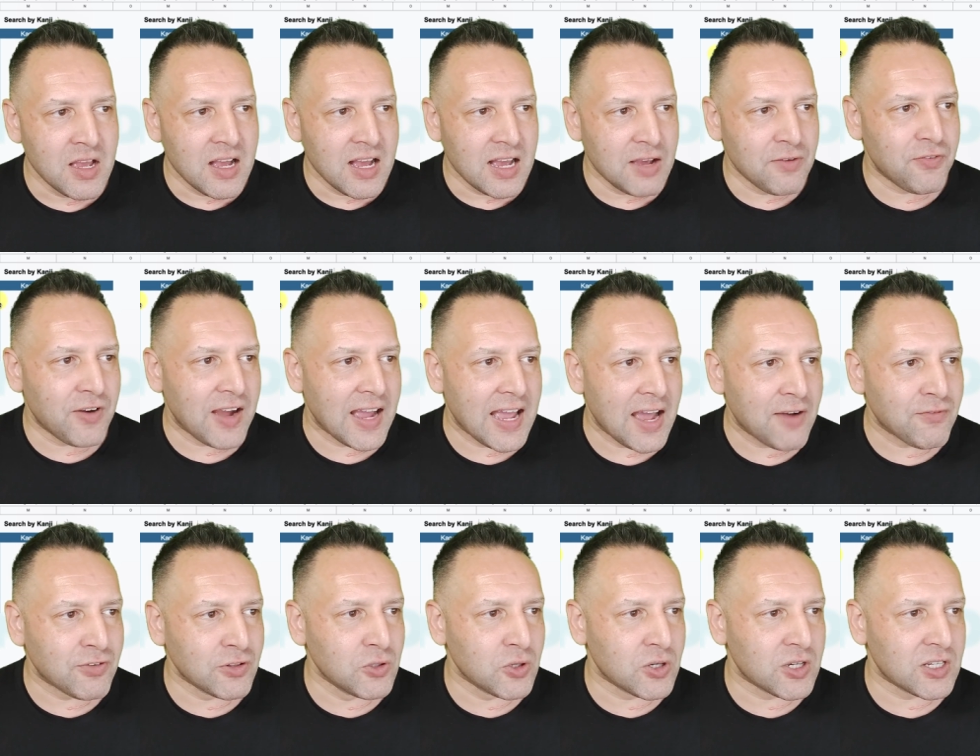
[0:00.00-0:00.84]
If I
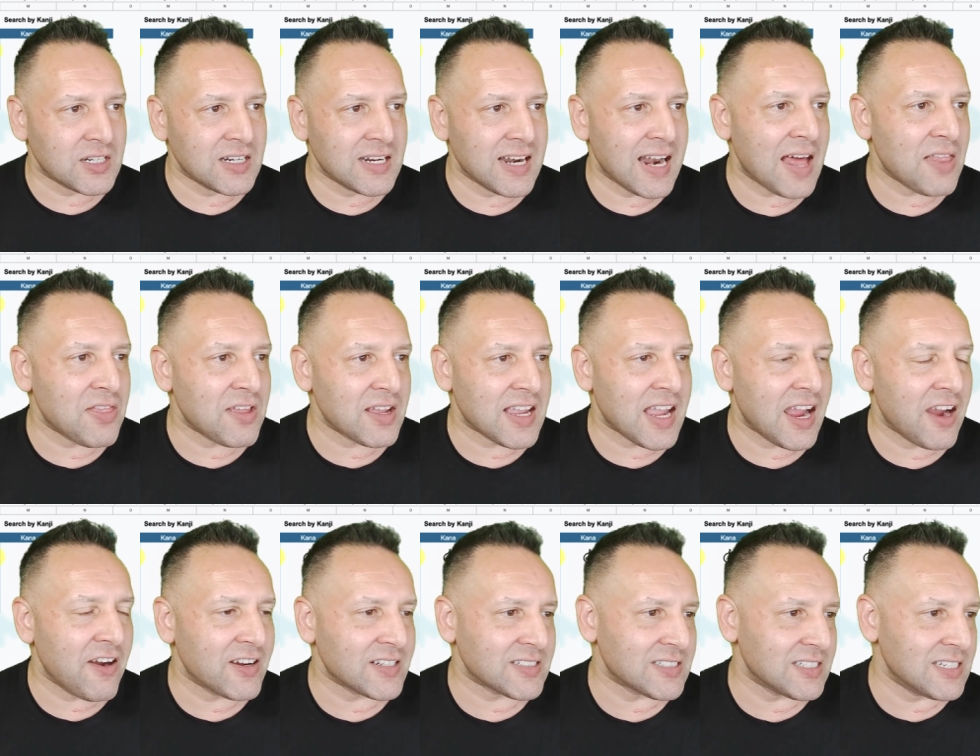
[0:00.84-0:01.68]
have a look at another
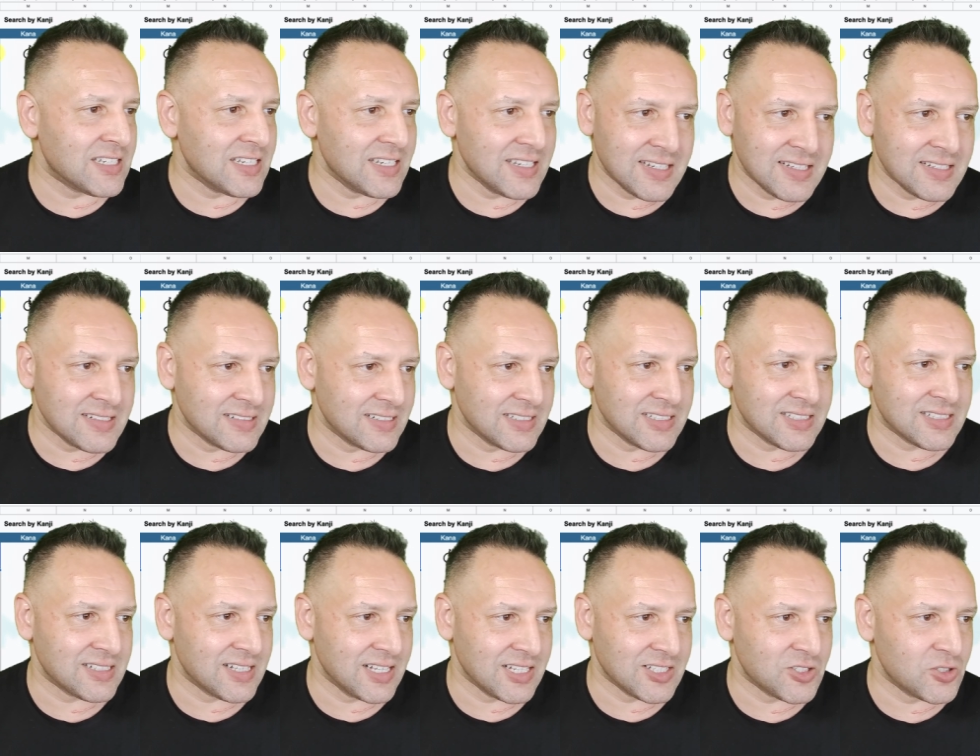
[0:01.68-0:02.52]
character here,
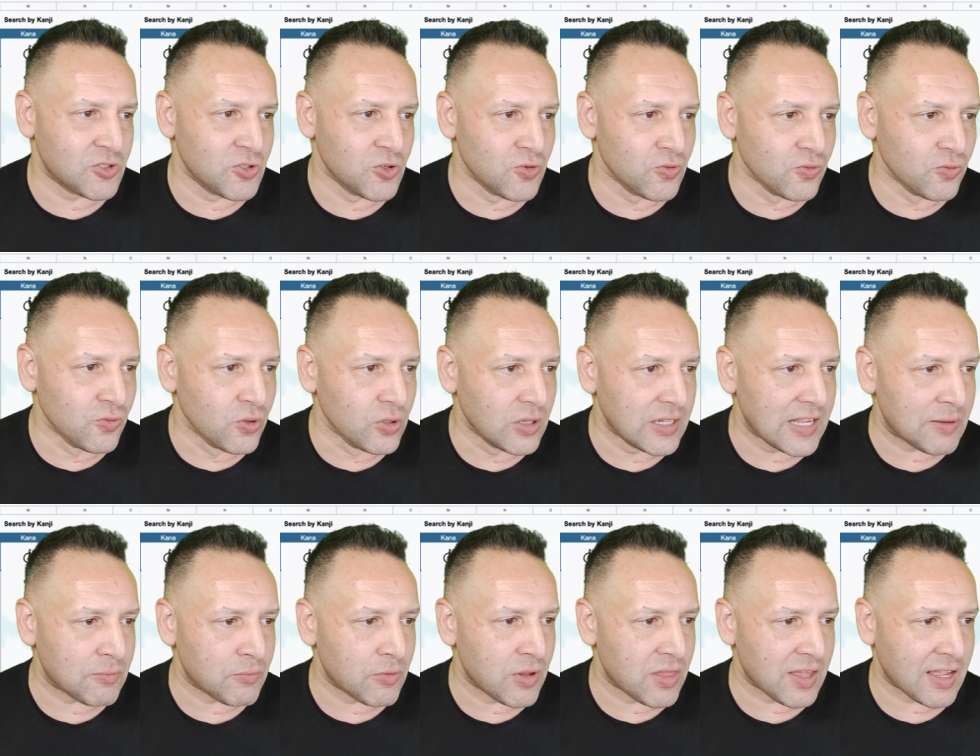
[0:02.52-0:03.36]
this, let's do
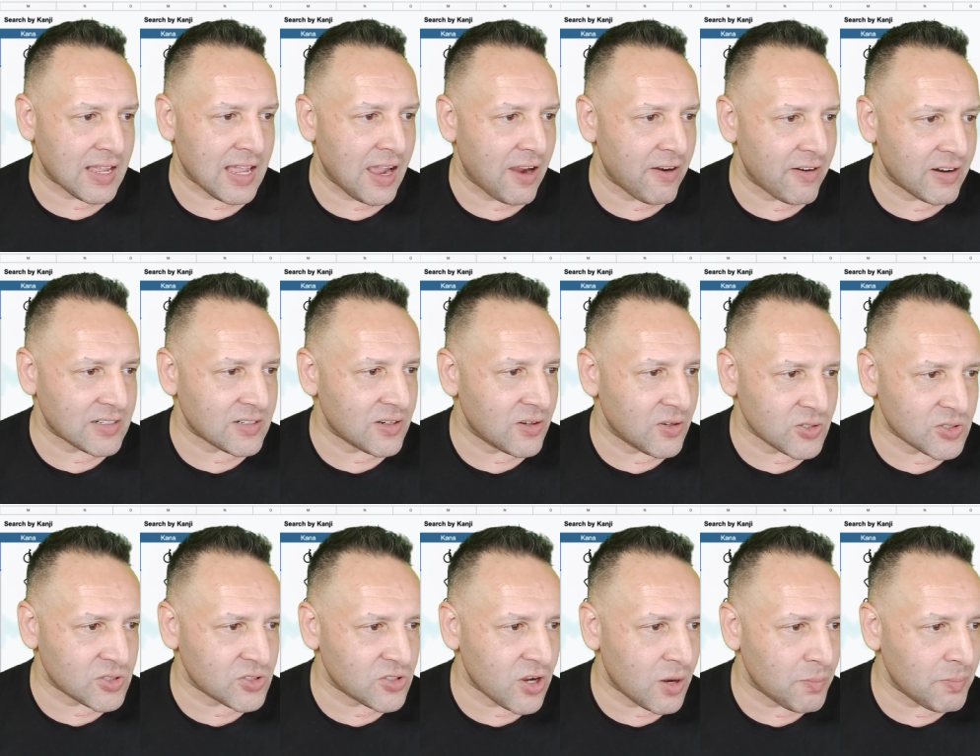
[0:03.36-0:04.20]
roulette with a character or
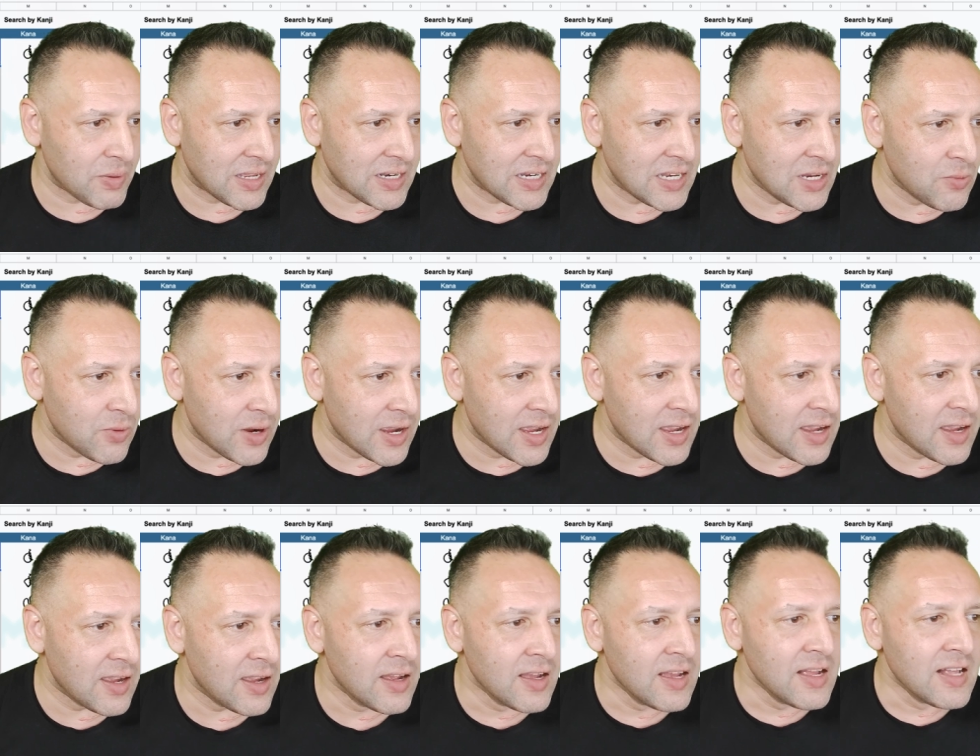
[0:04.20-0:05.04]
stop
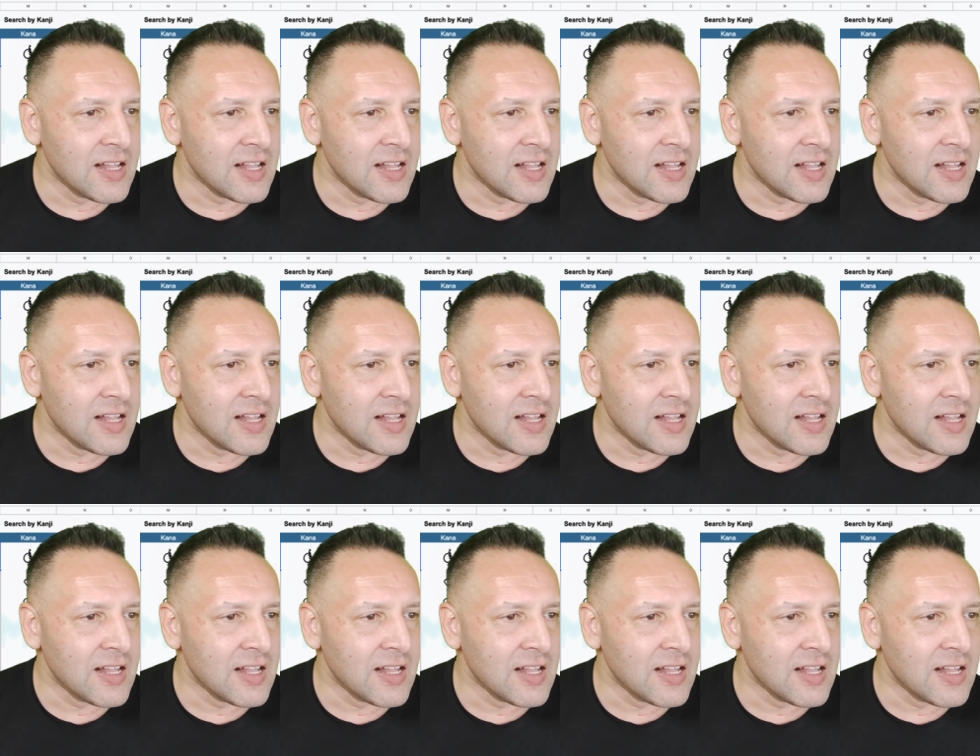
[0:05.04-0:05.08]
anywhere.